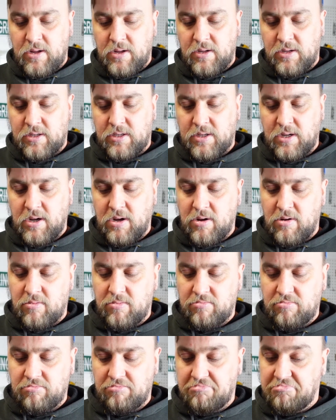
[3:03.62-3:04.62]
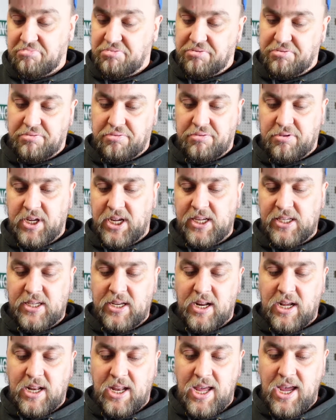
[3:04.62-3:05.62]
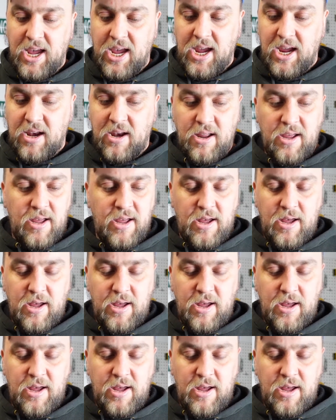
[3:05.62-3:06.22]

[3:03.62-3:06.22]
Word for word: So easy to clean.